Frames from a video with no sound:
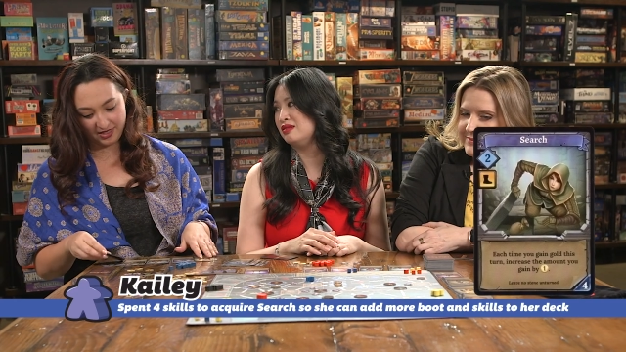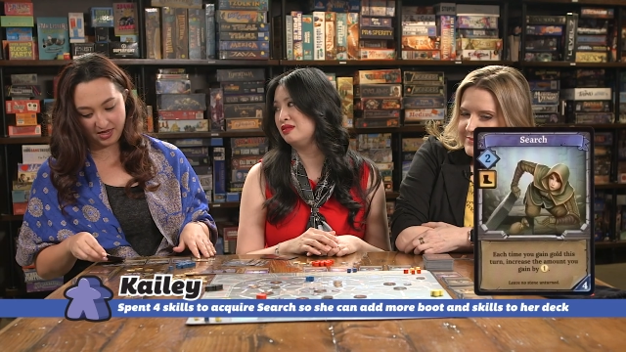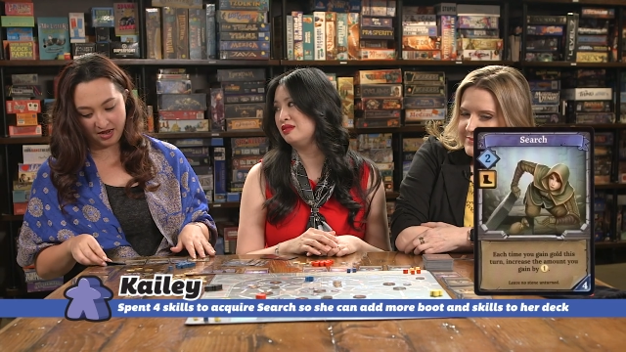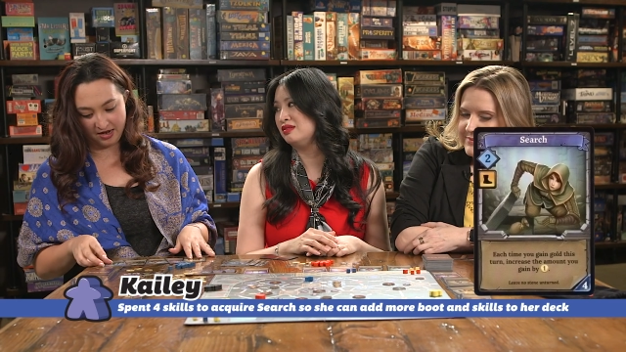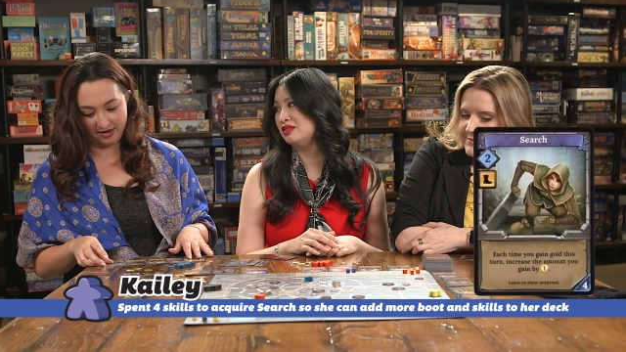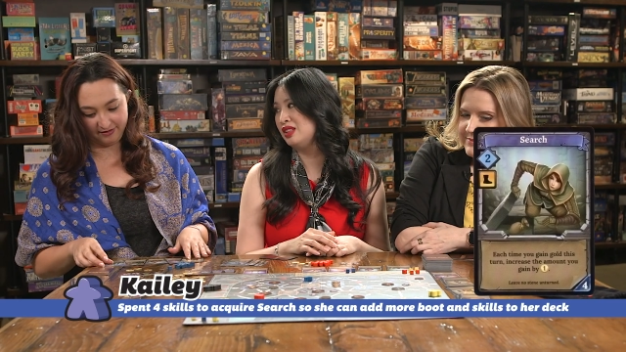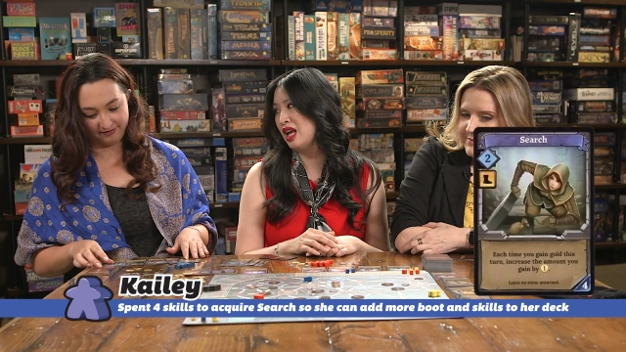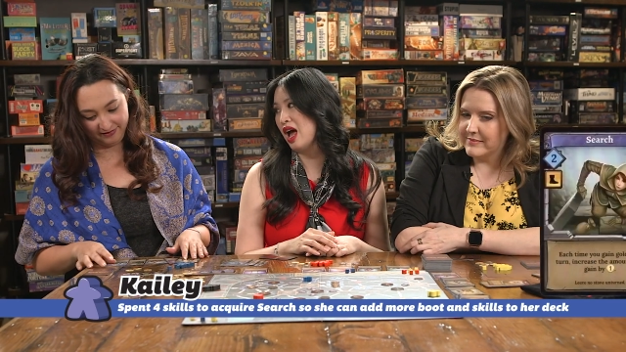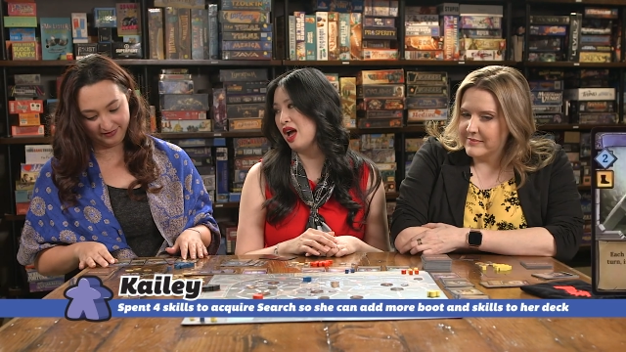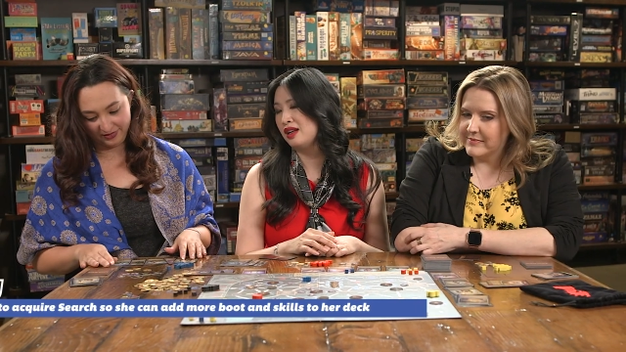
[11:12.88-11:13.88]
Speaker 1: Yeah.
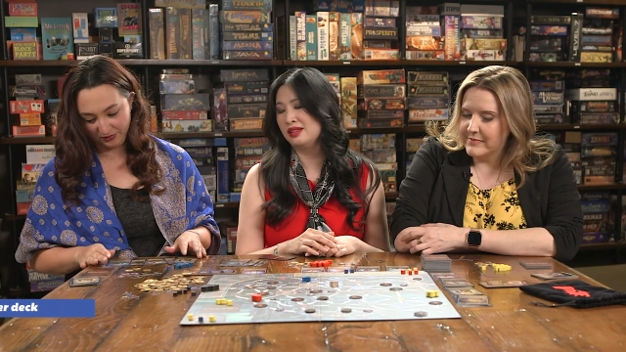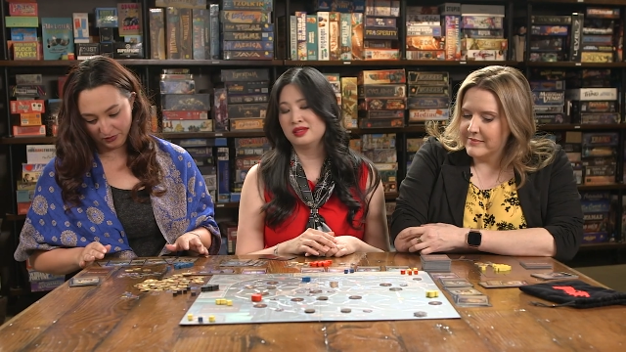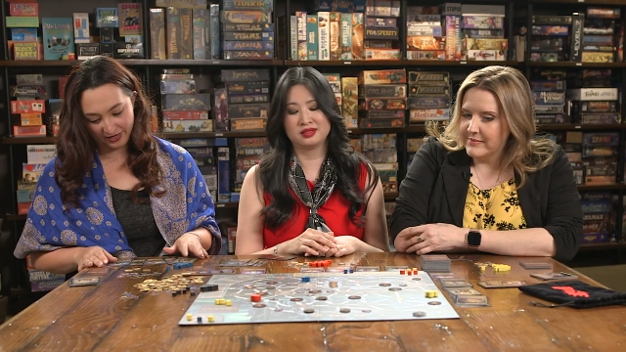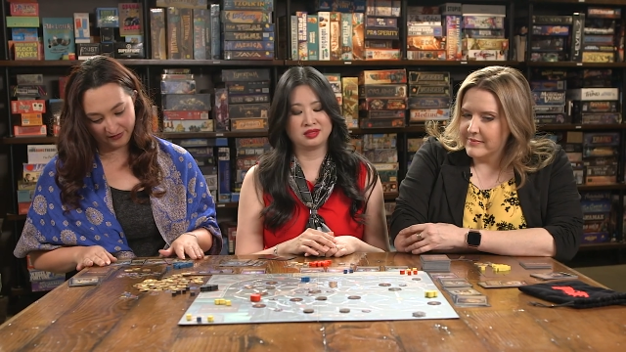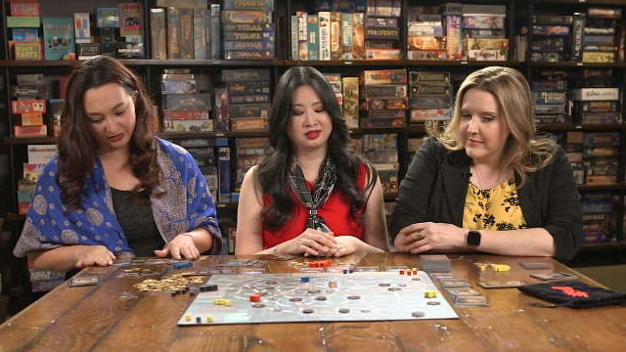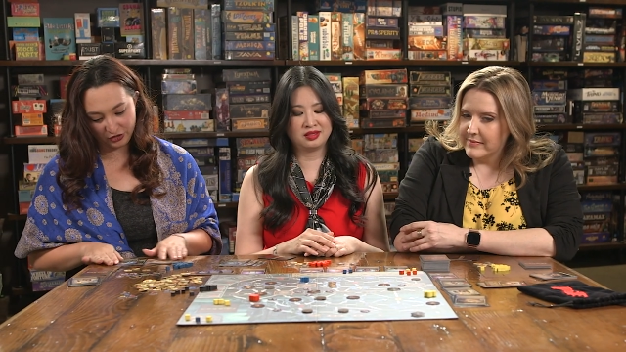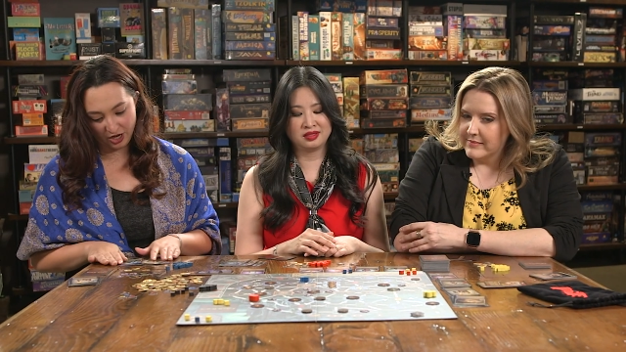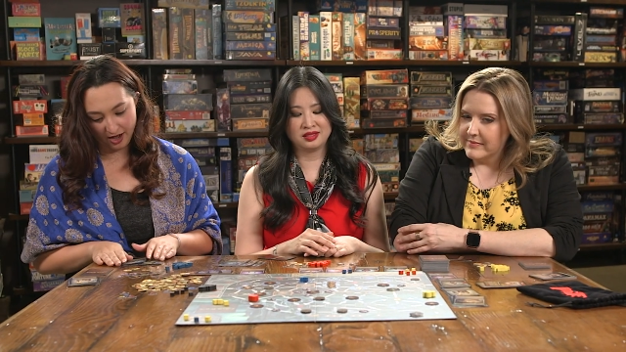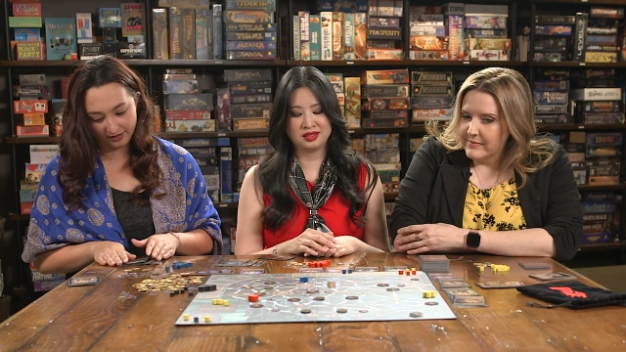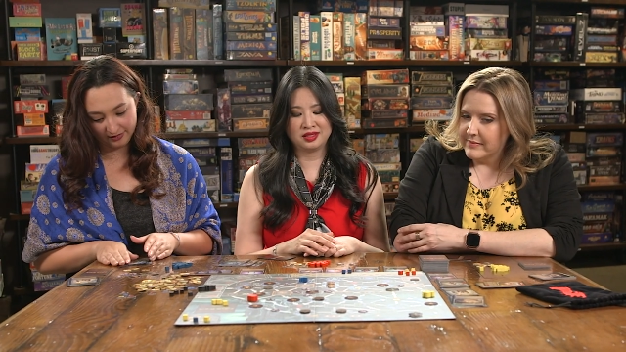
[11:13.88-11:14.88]
Yeah. We'll give it a
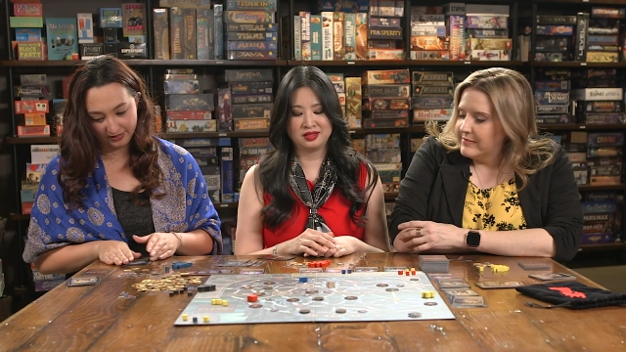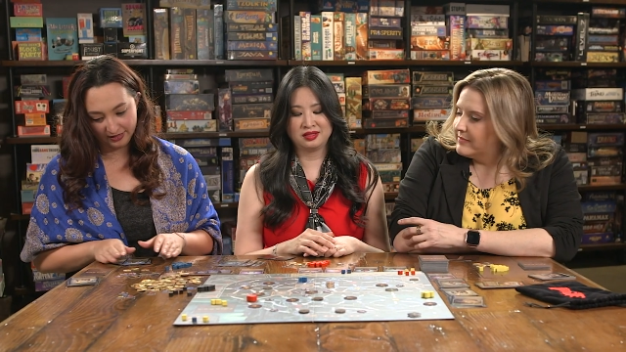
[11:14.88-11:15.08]
shot.